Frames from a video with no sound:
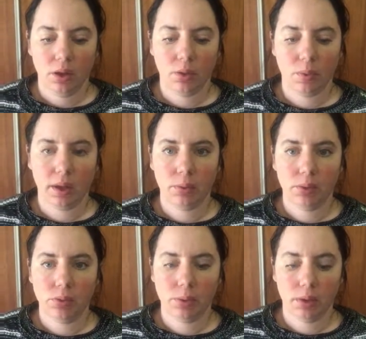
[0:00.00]
The way in
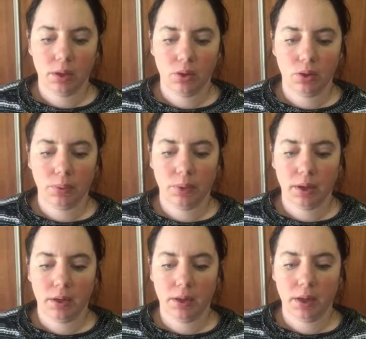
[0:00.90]
which we
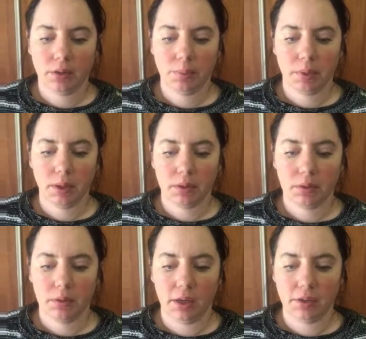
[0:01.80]
incorporated
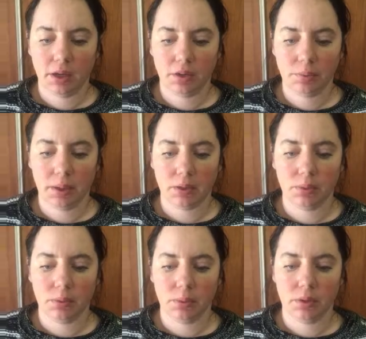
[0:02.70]
each
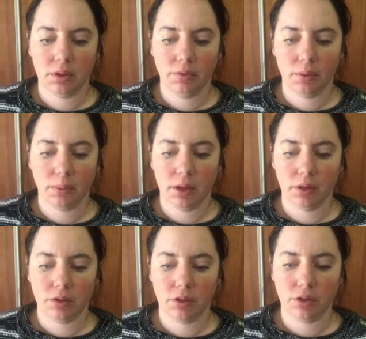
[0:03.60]
aspect was with different
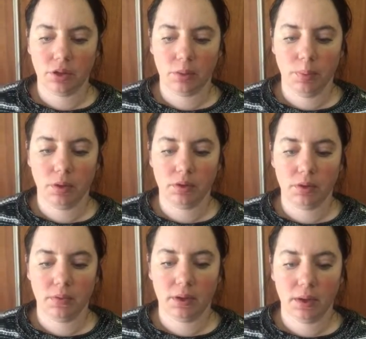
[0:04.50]
ways to show the
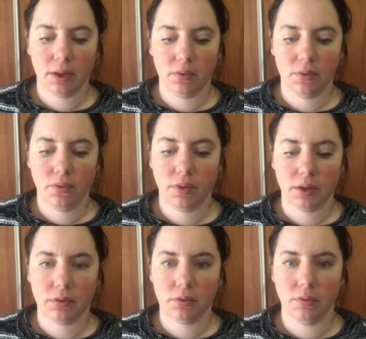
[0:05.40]
positive and negative
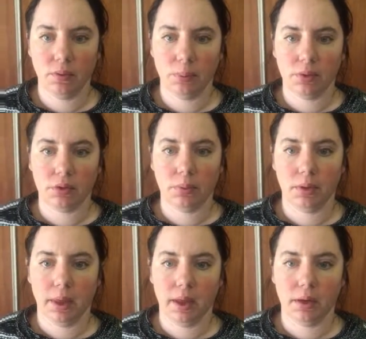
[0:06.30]
effects of the
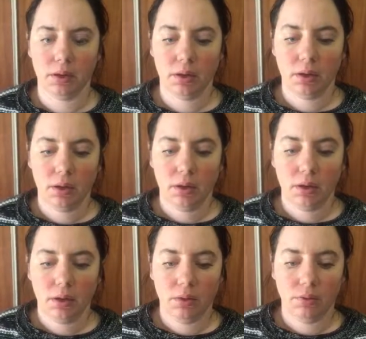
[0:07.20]
Principle 8
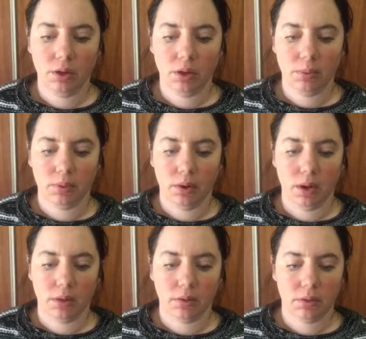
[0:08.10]
of the human
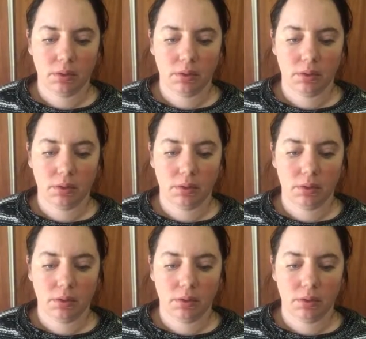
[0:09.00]
right.